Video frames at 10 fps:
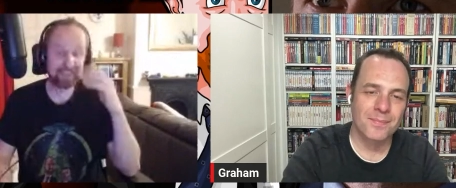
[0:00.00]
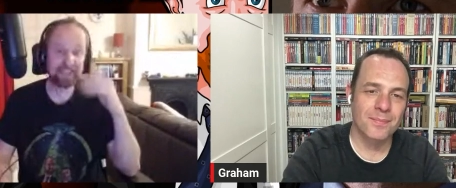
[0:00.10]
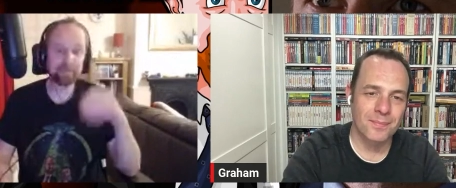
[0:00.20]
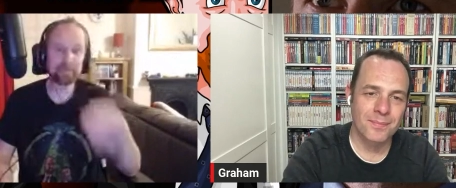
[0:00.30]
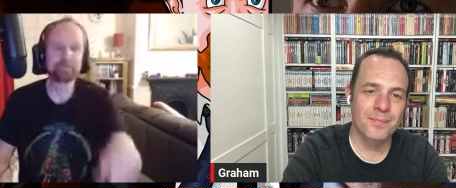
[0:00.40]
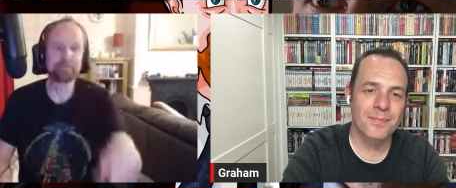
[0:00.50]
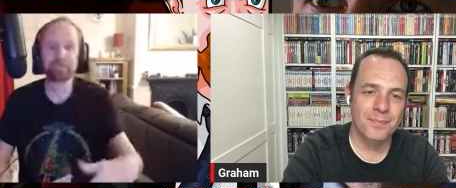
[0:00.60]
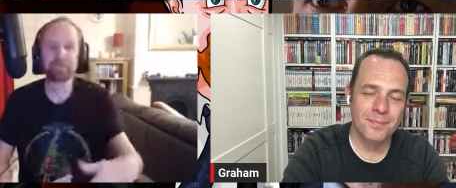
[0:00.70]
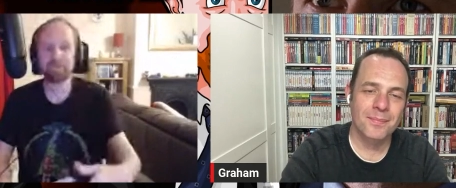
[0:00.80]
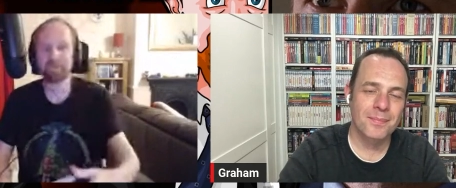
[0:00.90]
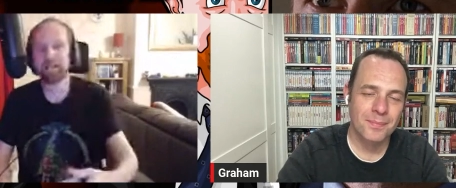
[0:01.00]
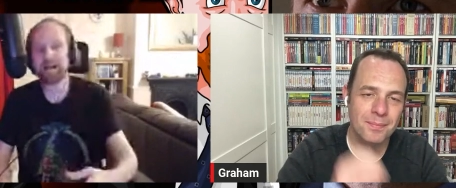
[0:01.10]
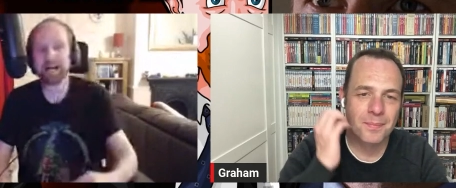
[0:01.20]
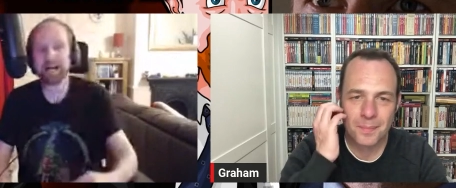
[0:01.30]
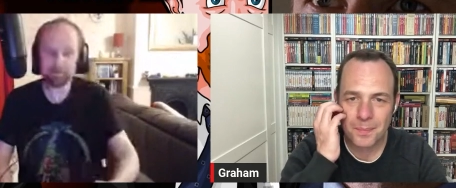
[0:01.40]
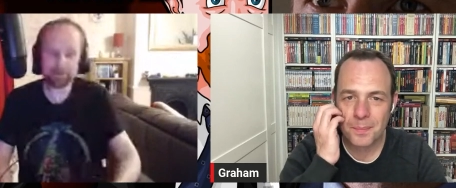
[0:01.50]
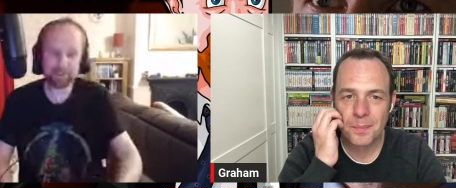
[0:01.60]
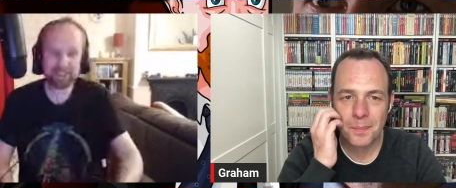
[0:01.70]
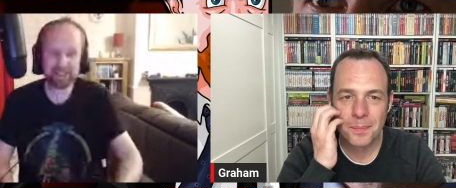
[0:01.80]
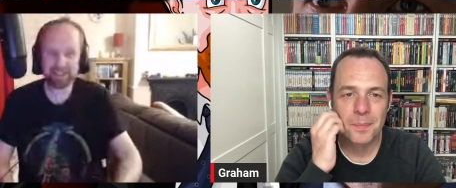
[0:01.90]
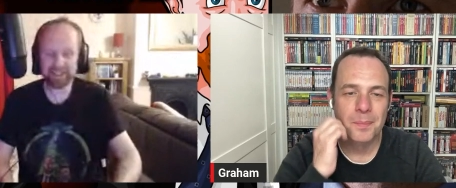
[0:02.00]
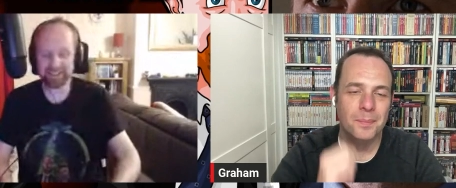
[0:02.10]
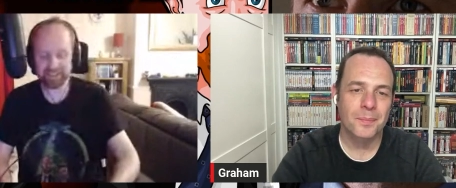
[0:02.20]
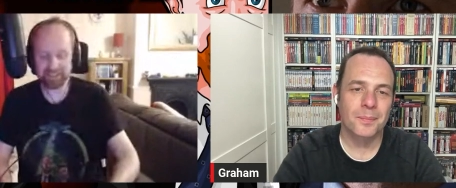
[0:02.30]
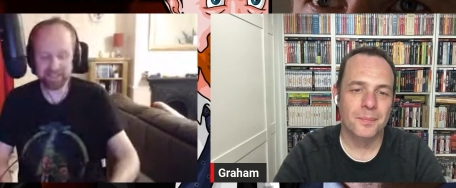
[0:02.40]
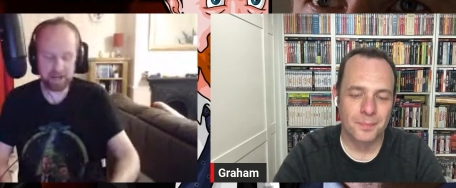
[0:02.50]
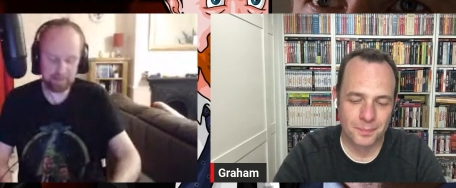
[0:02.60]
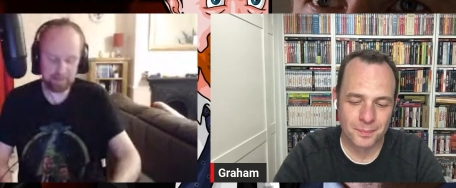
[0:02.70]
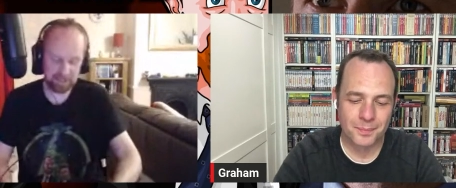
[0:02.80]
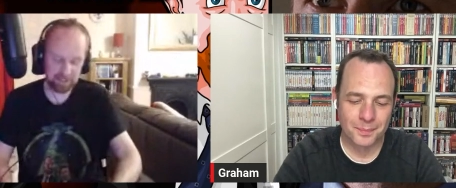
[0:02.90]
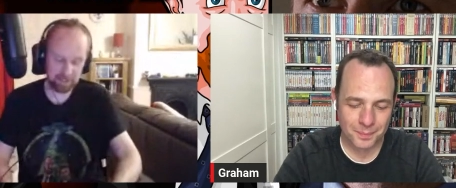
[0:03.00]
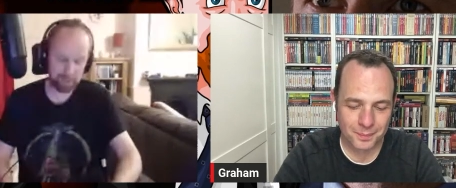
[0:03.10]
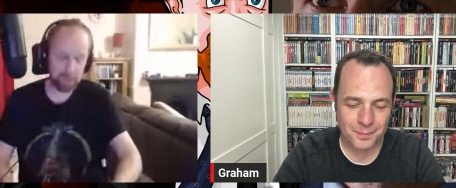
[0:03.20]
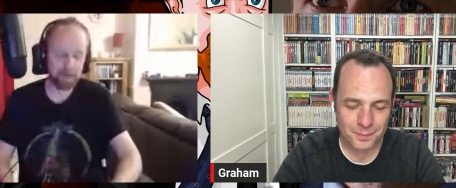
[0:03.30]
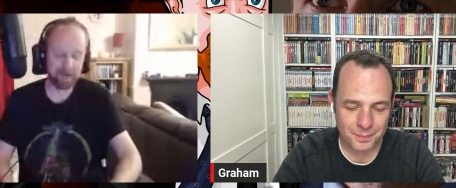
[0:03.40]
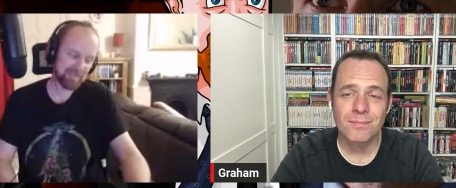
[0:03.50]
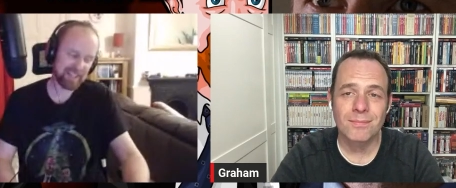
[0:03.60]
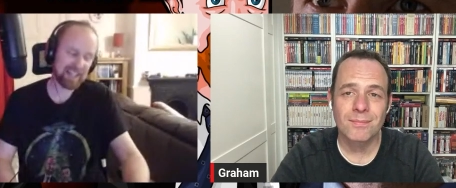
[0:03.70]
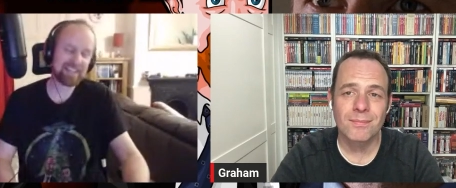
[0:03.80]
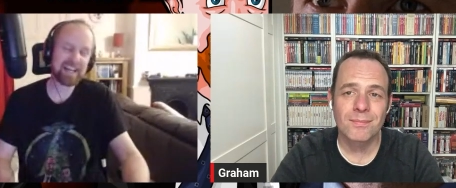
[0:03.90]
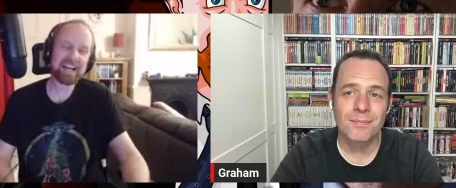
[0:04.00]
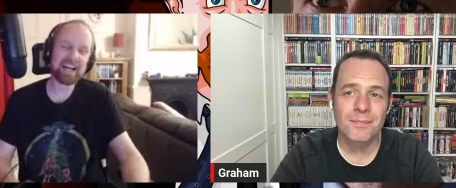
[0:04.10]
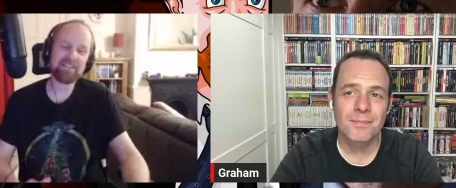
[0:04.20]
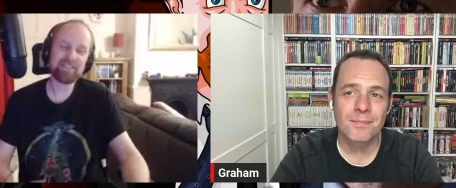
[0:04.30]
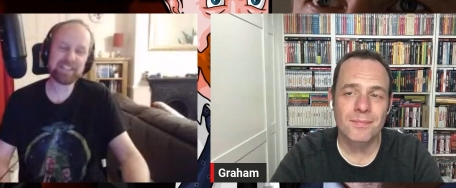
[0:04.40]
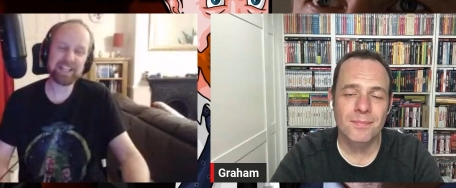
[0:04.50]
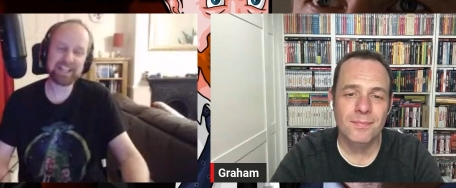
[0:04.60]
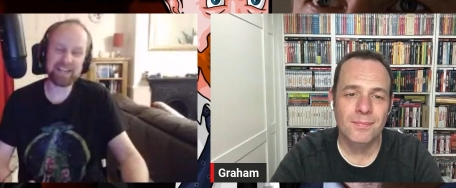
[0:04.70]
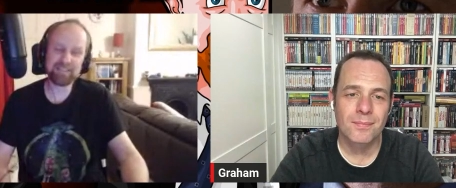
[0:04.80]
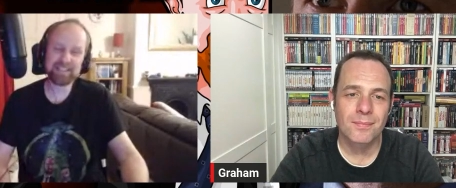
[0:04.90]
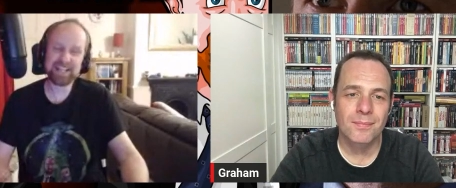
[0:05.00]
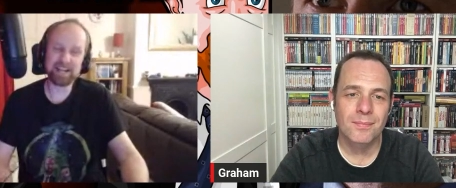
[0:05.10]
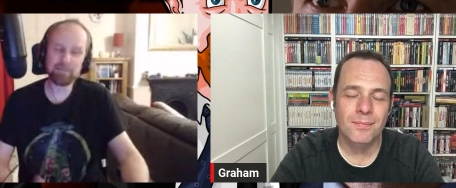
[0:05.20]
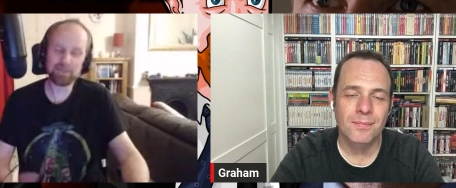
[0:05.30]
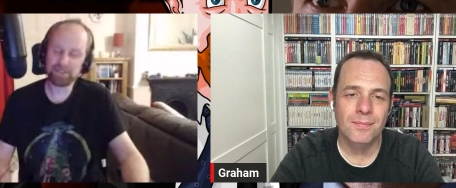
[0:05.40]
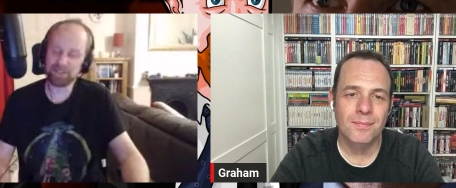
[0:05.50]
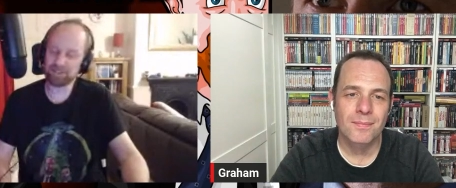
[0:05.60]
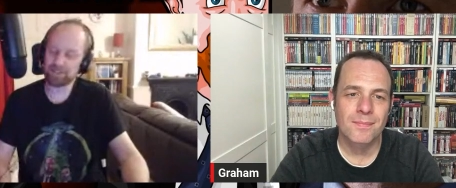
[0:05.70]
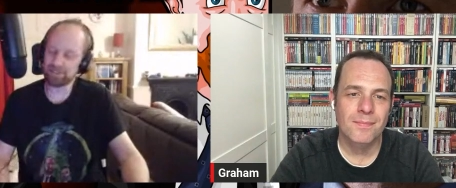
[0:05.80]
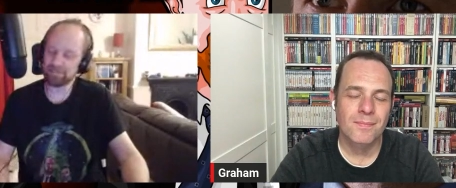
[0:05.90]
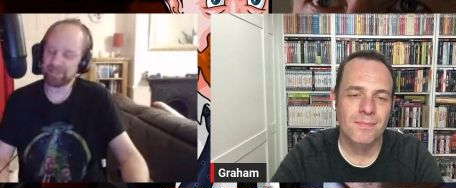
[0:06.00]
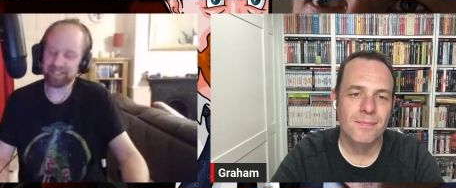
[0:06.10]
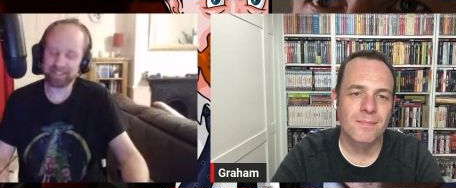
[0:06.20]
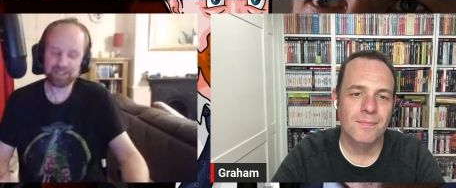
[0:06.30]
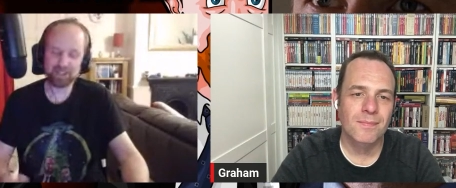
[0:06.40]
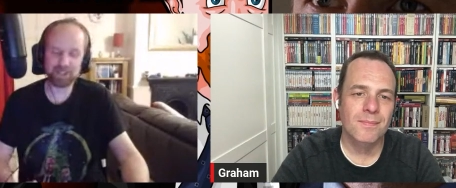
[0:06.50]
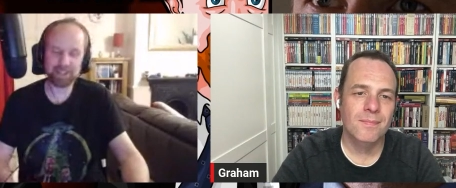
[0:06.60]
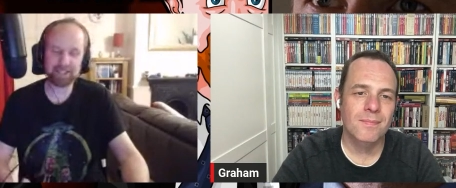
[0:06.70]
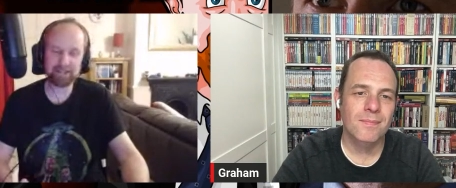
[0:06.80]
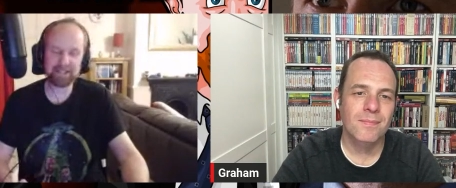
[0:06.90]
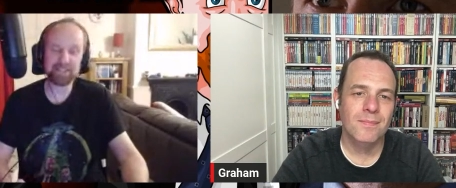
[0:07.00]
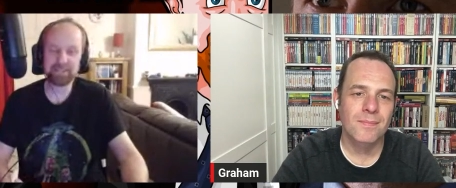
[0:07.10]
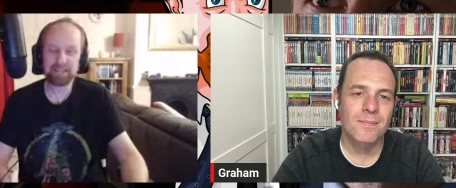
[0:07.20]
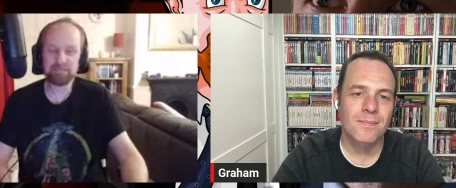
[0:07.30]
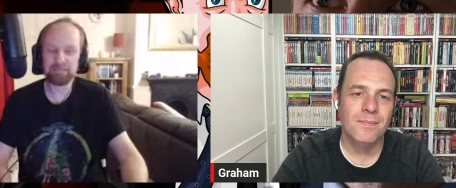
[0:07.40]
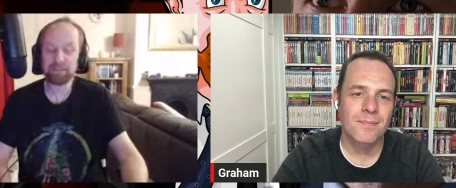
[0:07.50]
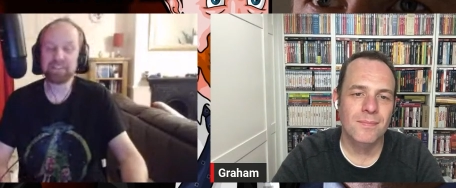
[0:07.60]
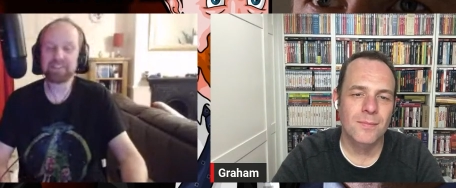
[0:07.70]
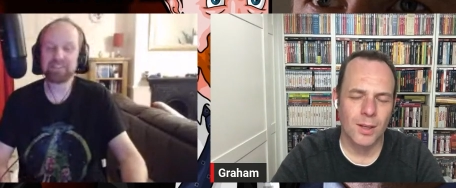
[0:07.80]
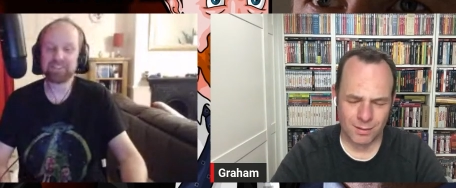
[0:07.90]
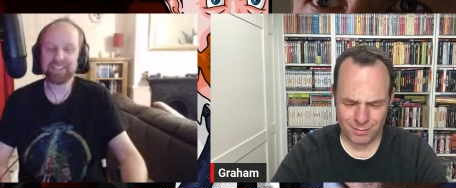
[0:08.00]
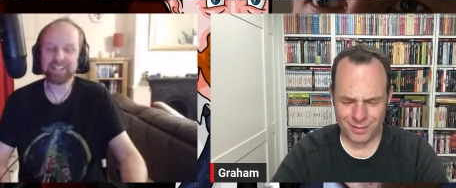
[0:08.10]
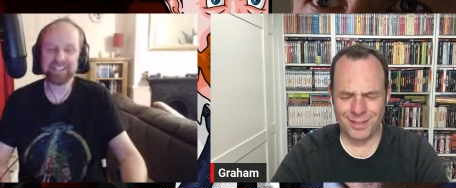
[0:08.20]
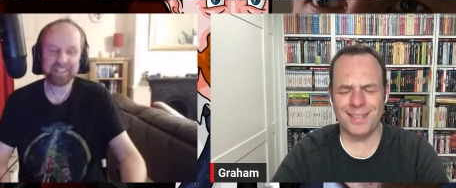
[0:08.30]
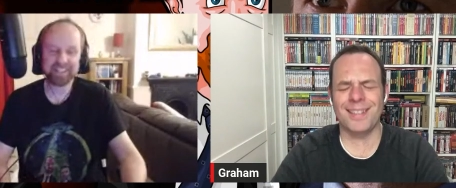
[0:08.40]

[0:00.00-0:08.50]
Speaker 1: Let's see how much more trouble I'm going to get into now because of you. I feel like every time Mulder does something, it's Scully who ends up getting punished for